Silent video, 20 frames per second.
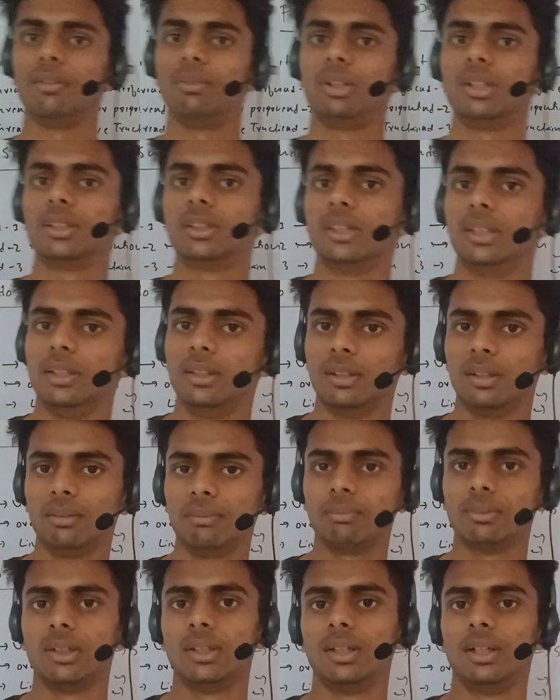can say here.
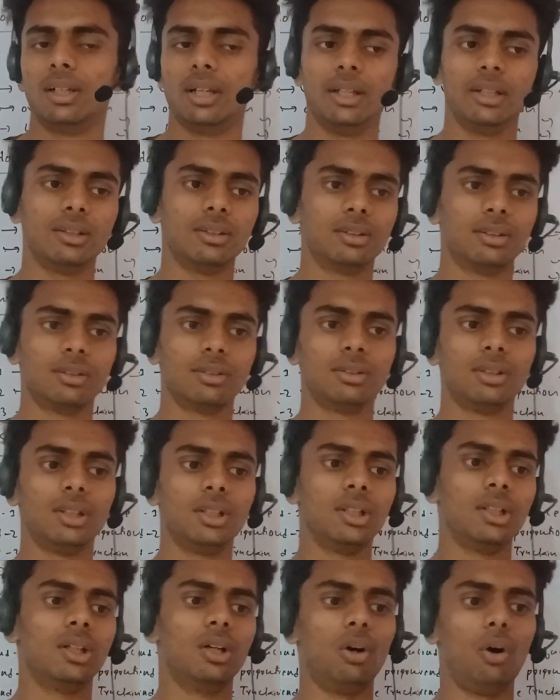Like all
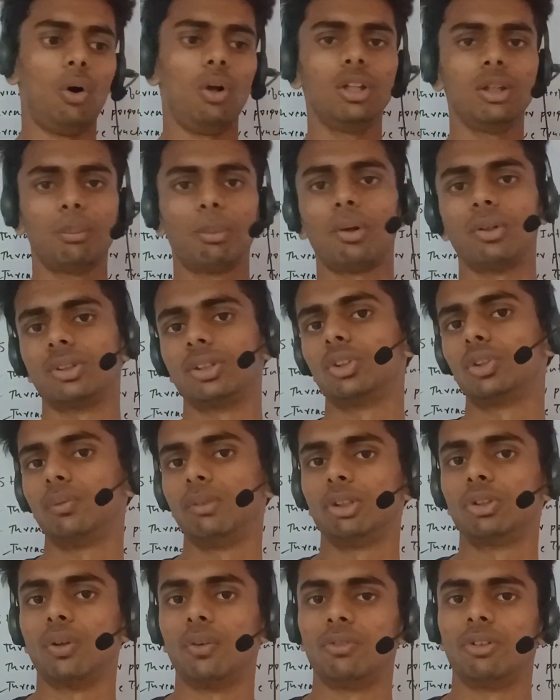the process of the
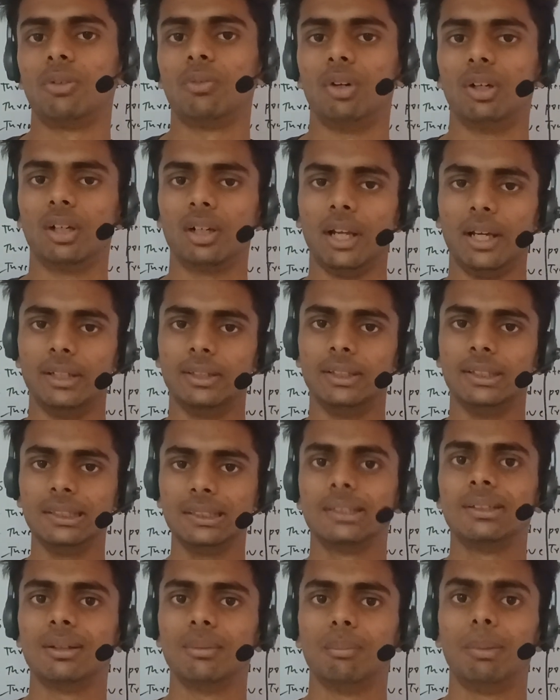software work like this,
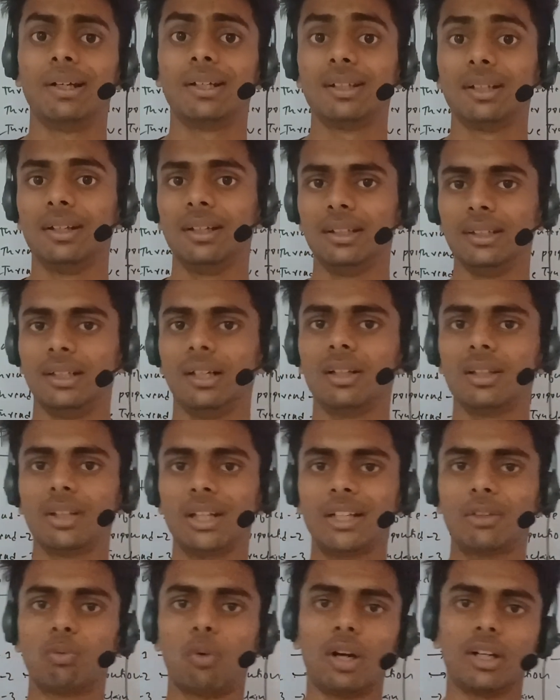but here that
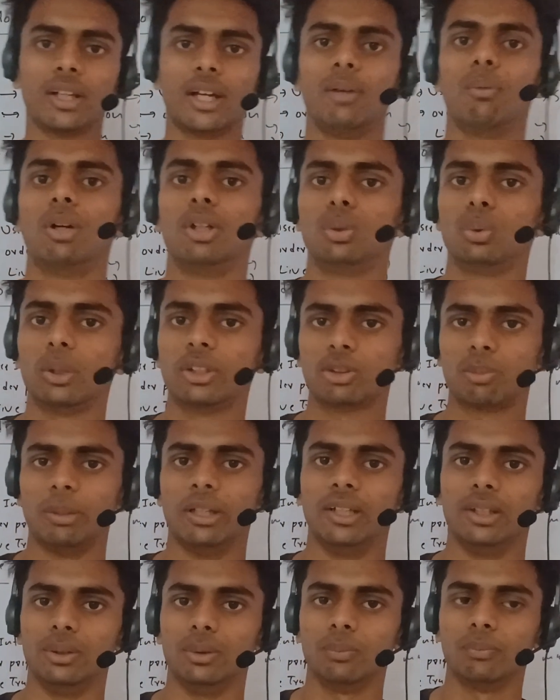what I want to
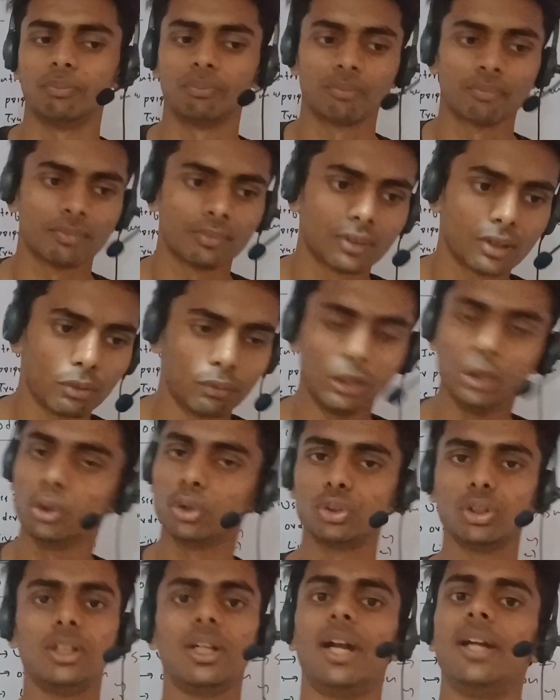explain you, when you
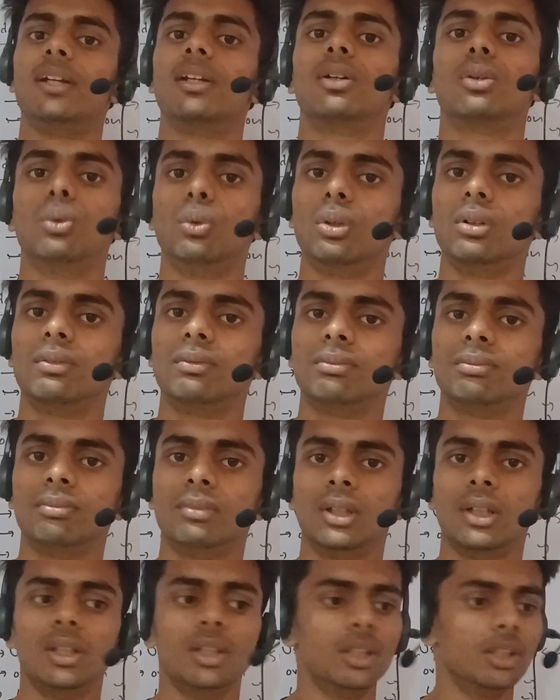actually write a code,
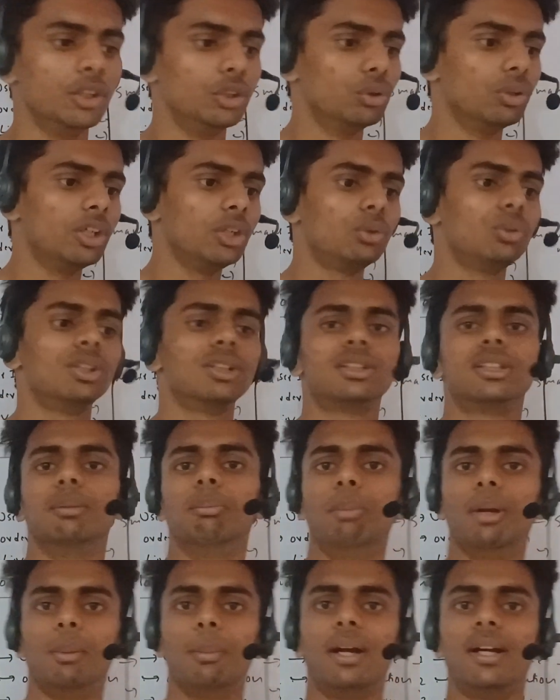you need to just
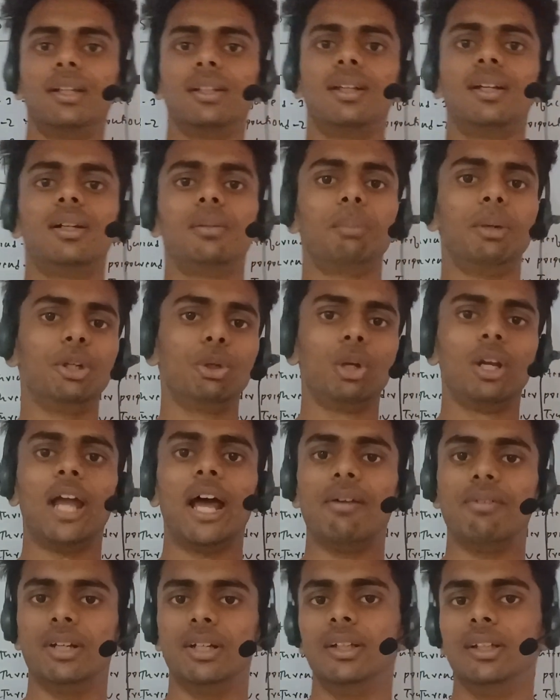implement that particular
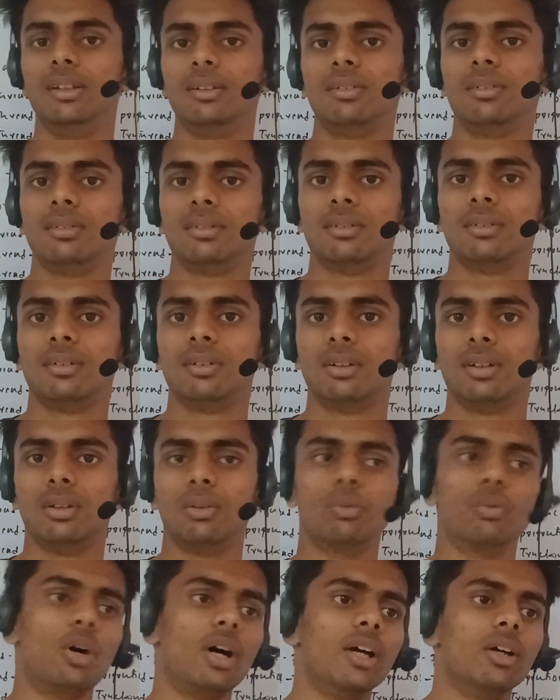library,
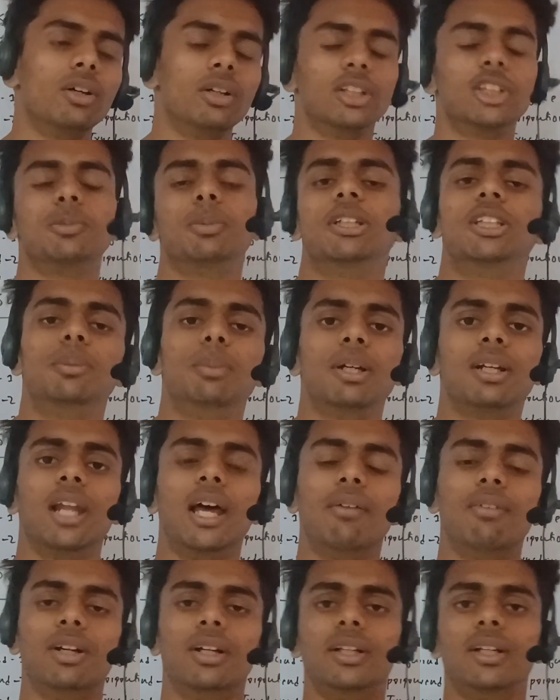a specific
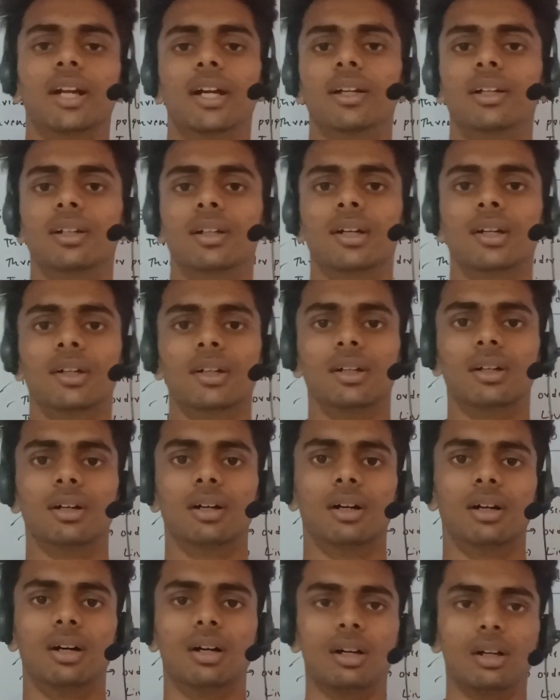library that
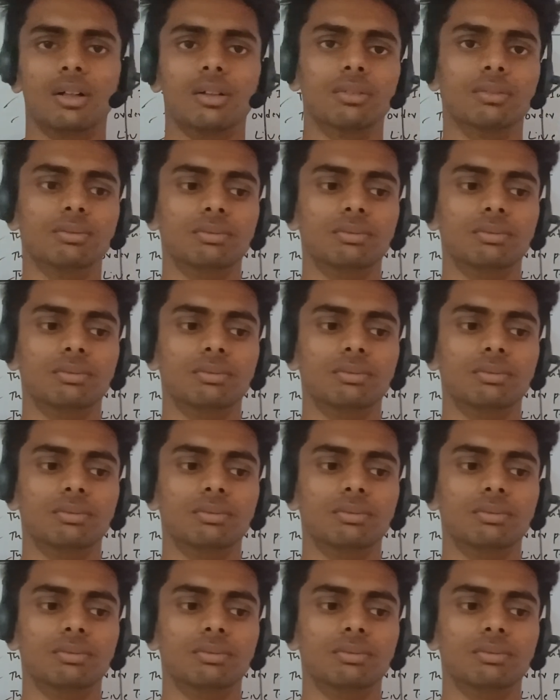uh,